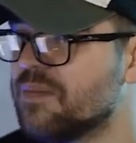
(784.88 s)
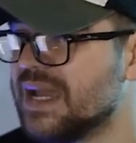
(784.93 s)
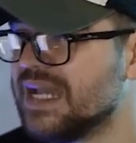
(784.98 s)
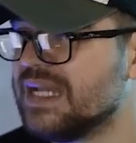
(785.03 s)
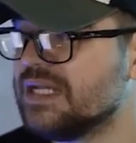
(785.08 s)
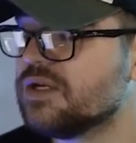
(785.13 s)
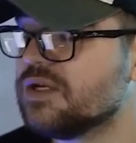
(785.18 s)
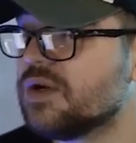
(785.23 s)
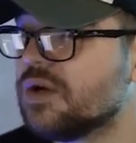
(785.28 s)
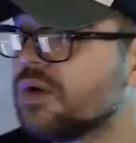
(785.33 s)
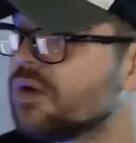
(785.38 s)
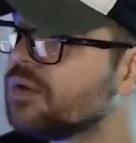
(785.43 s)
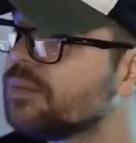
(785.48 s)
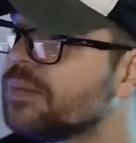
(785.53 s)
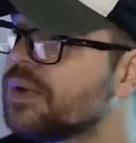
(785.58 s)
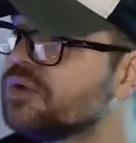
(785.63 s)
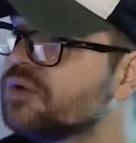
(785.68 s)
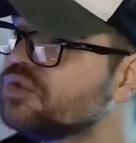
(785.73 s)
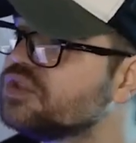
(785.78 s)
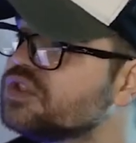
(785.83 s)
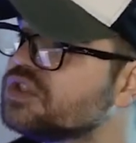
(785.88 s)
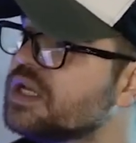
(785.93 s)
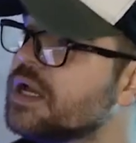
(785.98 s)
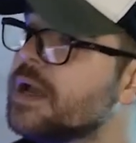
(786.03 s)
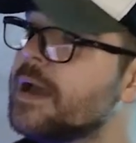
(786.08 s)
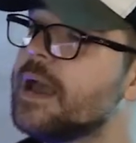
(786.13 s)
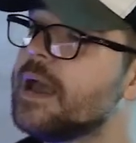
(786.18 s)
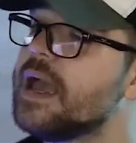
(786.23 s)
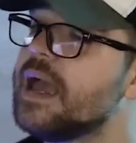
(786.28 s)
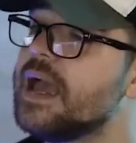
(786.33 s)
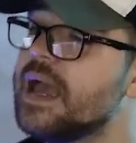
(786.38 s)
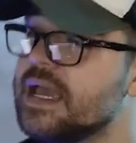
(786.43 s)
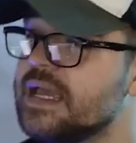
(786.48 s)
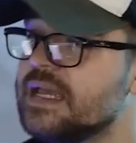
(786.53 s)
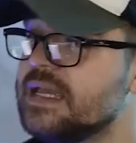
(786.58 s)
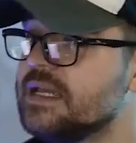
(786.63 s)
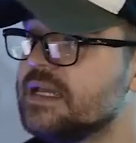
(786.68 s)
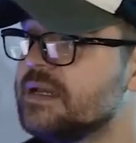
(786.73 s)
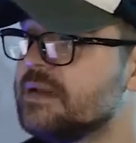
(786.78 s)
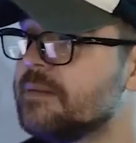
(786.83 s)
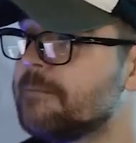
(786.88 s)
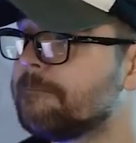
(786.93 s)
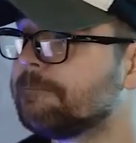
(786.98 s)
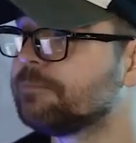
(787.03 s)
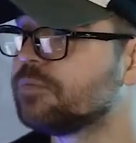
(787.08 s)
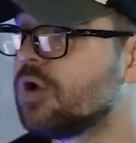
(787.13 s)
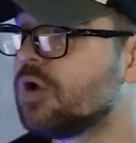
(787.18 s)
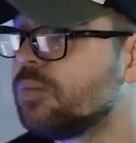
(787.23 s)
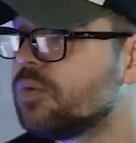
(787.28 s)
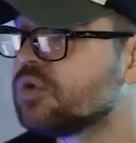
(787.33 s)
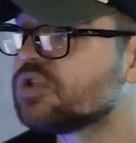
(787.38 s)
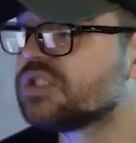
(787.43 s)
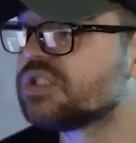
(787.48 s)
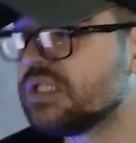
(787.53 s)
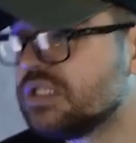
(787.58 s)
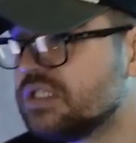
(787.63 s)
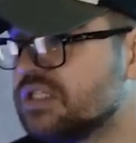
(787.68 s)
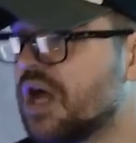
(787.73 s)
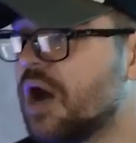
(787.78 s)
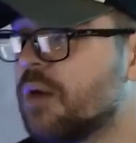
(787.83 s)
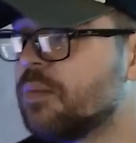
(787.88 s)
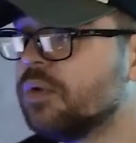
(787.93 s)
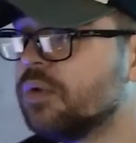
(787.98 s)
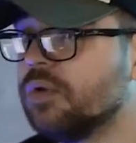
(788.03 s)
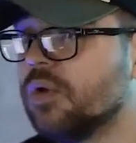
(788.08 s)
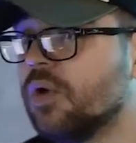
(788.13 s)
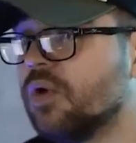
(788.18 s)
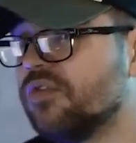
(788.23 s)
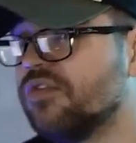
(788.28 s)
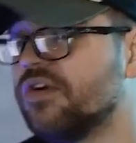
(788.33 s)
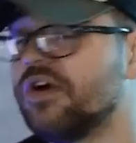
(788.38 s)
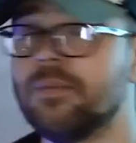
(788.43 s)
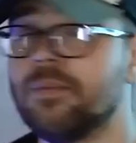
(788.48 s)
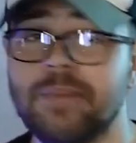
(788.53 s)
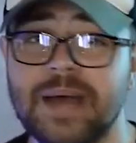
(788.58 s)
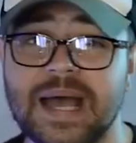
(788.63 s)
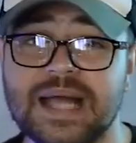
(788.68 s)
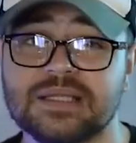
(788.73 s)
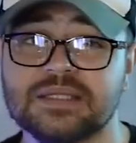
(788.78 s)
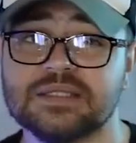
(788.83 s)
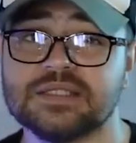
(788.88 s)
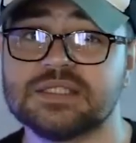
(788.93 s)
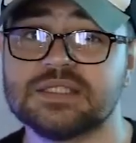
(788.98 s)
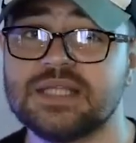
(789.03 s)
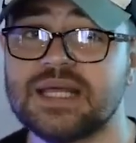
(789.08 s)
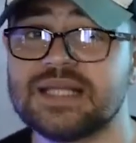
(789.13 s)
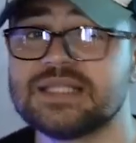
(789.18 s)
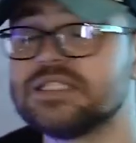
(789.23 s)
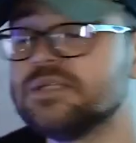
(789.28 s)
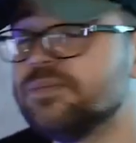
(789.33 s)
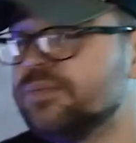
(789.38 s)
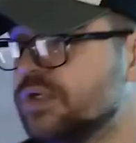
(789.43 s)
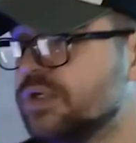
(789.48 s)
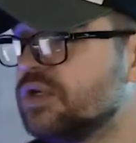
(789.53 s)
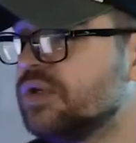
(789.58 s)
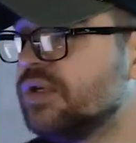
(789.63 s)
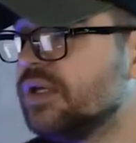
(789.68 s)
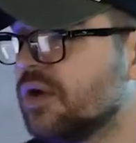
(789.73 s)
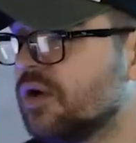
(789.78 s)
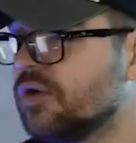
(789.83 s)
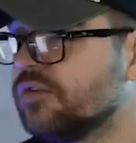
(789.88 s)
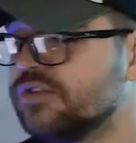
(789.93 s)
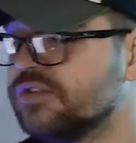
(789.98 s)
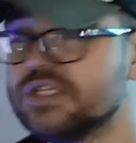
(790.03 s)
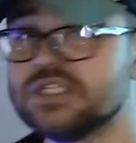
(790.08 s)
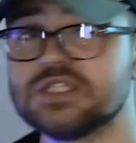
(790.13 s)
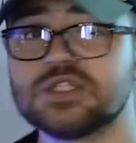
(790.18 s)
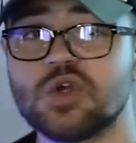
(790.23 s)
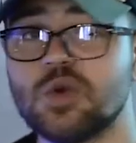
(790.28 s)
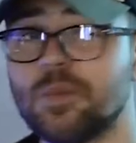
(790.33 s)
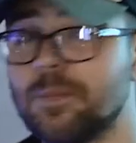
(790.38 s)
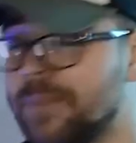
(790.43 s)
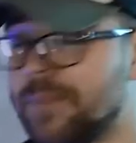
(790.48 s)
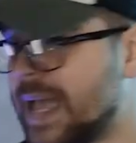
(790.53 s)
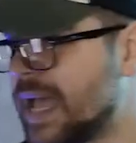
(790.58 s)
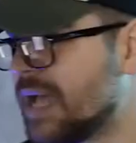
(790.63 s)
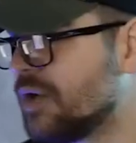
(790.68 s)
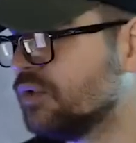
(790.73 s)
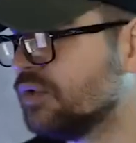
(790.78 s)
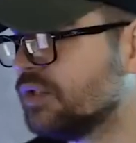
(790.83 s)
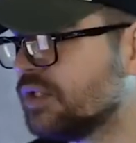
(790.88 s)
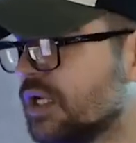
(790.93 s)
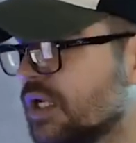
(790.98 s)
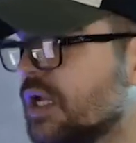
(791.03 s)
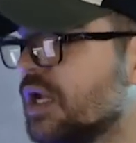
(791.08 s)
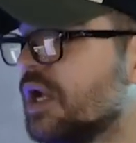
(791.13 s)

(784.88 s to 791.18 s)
made almost a double of our balance. That's the beauty of this compound